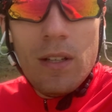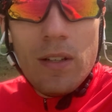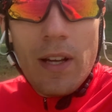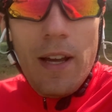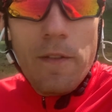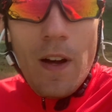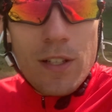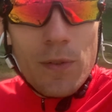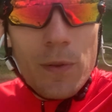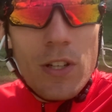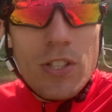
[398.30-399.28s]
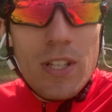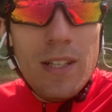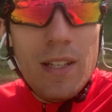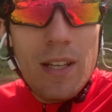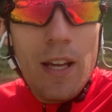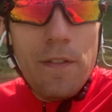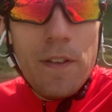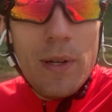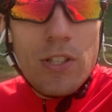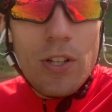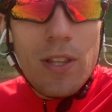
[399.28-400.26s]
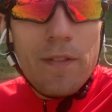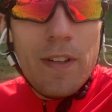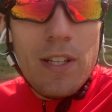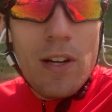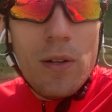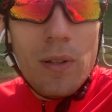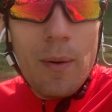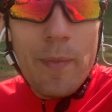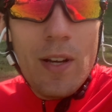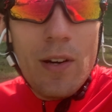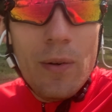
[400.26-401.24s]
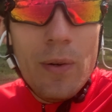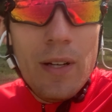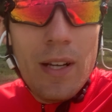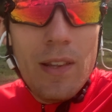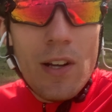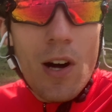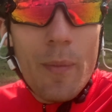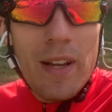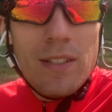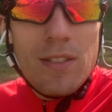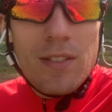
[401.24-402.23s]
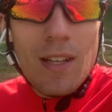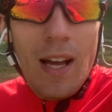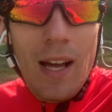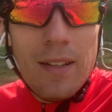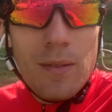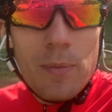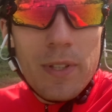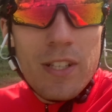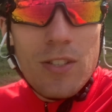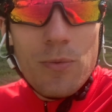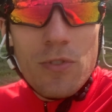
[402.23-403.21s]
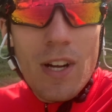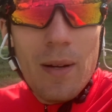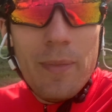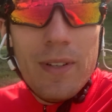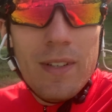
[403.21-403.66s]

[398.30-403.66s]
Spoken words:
Okay, thanks for watching. If you enjoyed the video, let me know in the comments, and please subscribe.